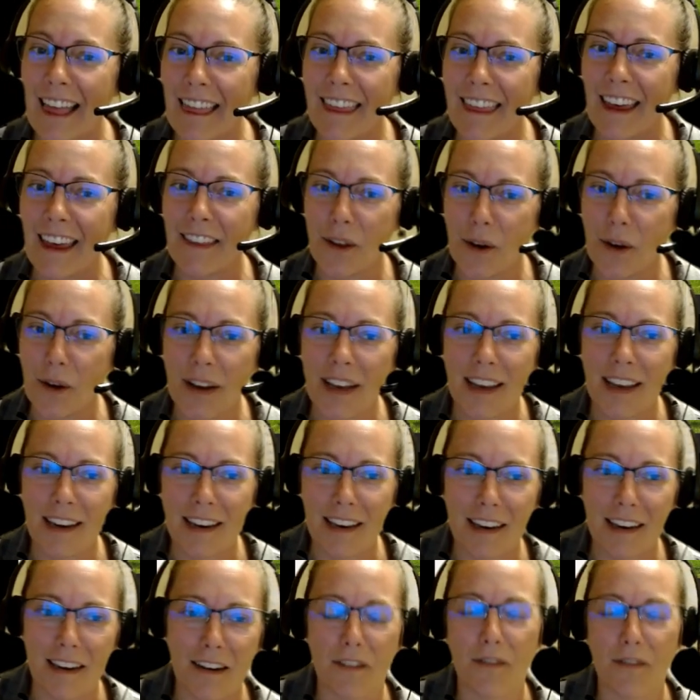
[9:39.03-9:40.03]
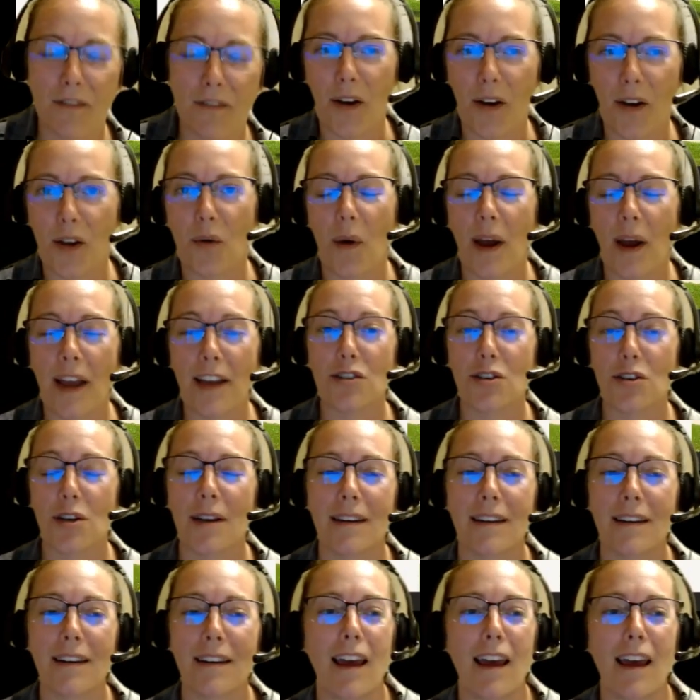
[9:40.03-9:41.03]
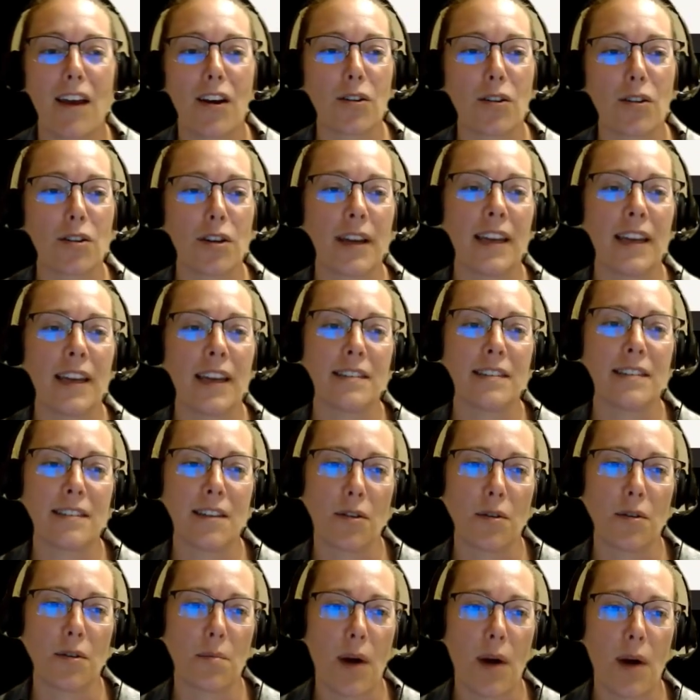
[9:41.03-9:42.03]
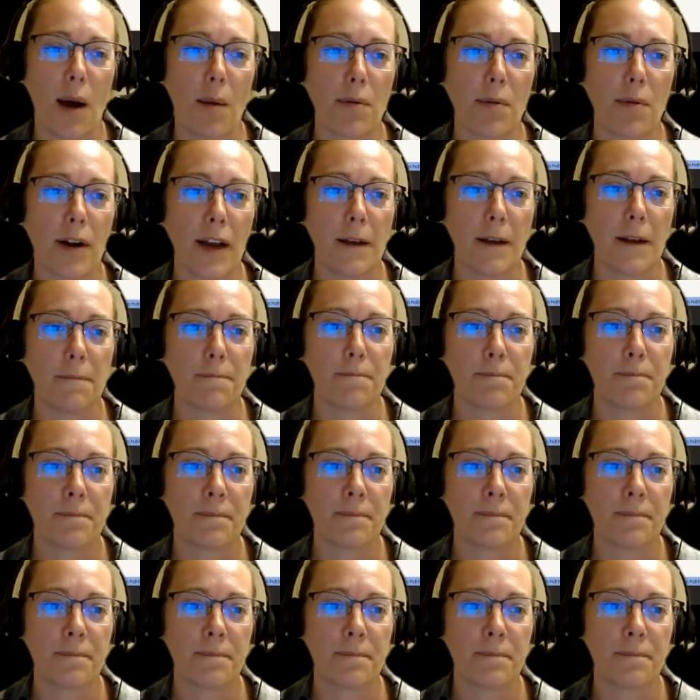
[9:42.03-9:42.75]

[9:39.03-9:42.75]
that they're getting an evaluation and are looking to sell the property.